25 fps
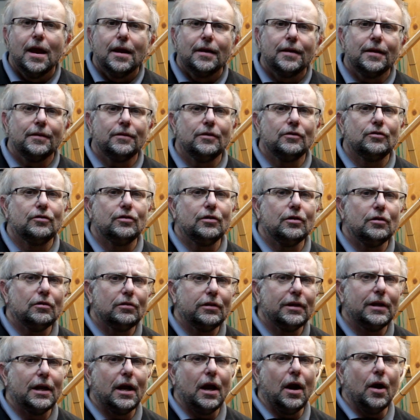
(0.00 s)
Now this
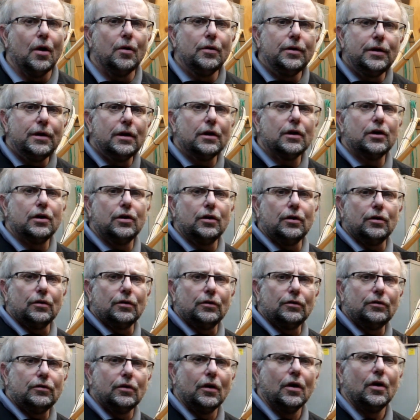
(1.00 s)
usually only
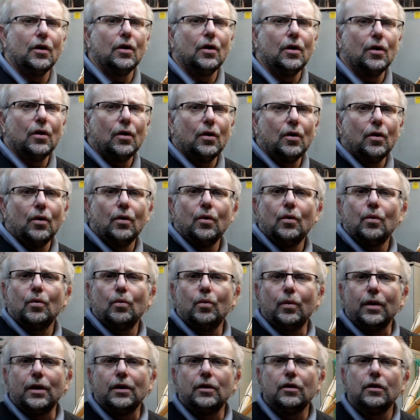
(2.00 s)
occurs
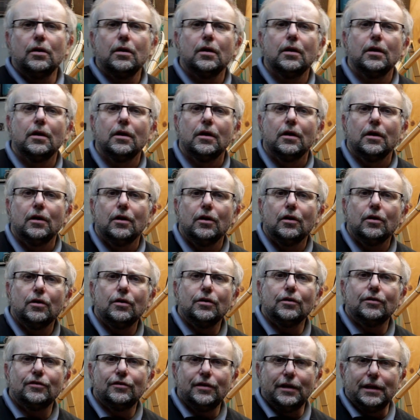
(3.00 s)
when
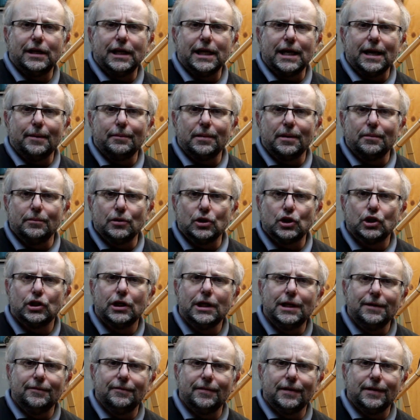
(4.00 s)
you're setting up your
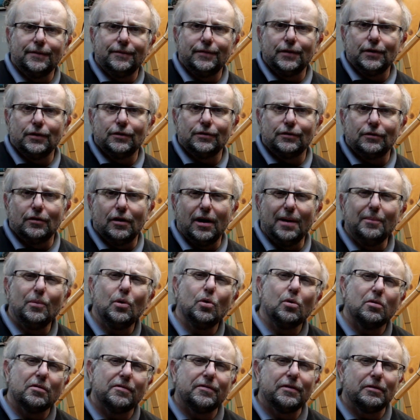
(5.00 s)
machine for the first time,
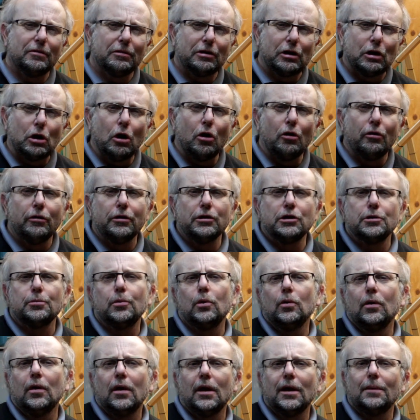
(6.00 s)
or if you're
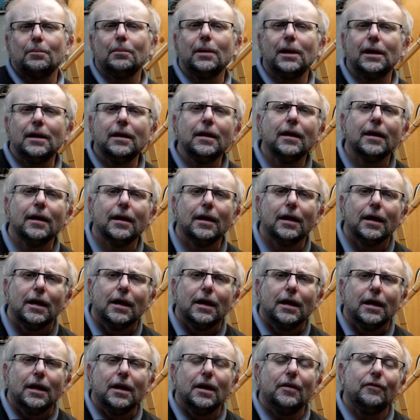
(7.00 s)
incorrigible like me,
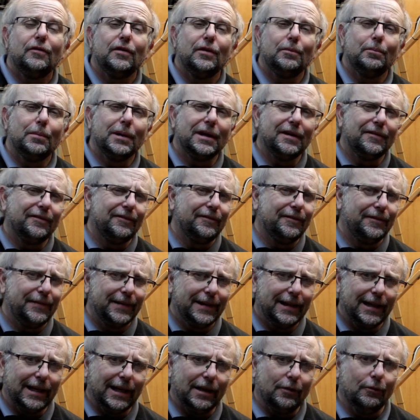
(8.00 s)
if you've been
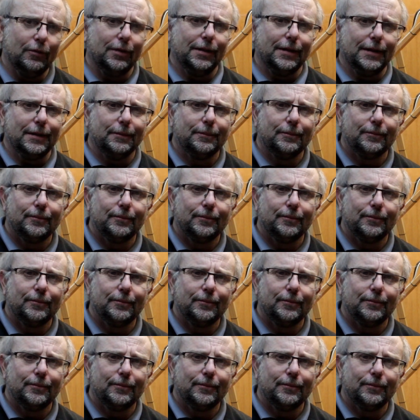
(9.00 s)
fiddling with it.